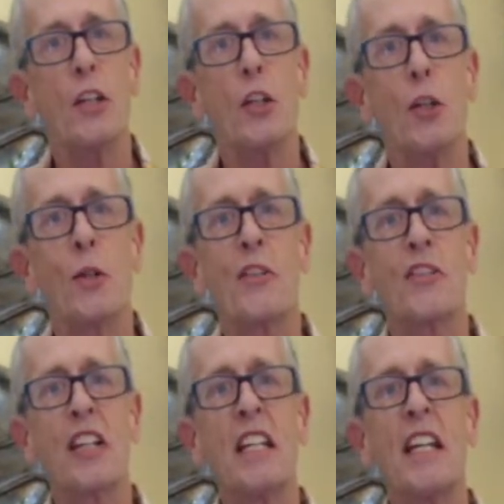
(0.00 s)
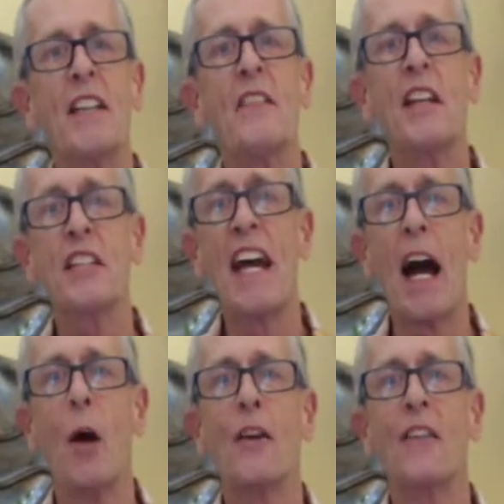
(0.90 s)
You can see in this
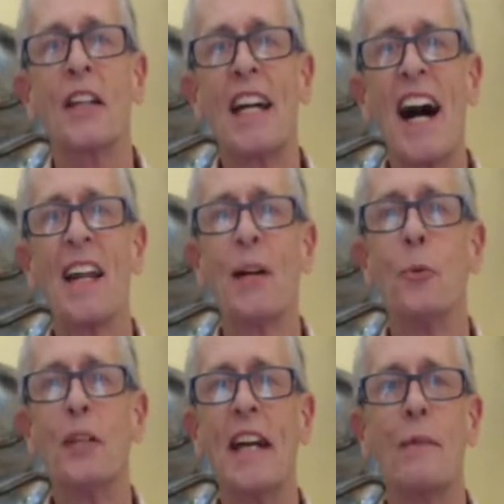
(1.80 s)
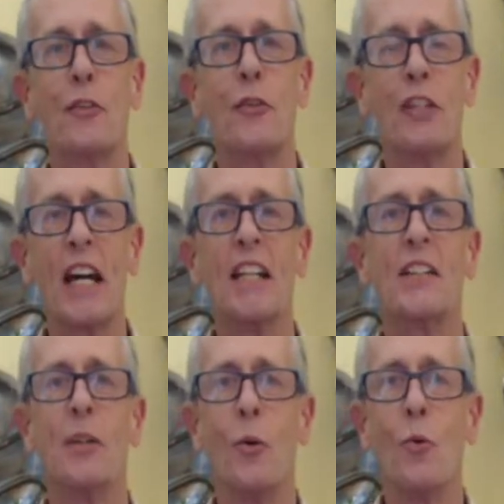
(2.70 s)
now the colour we have
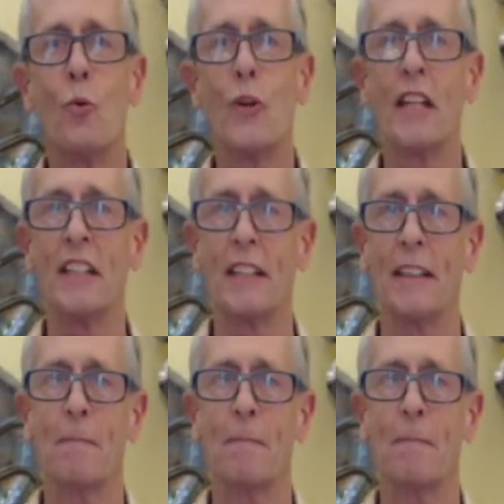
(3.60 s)
created already.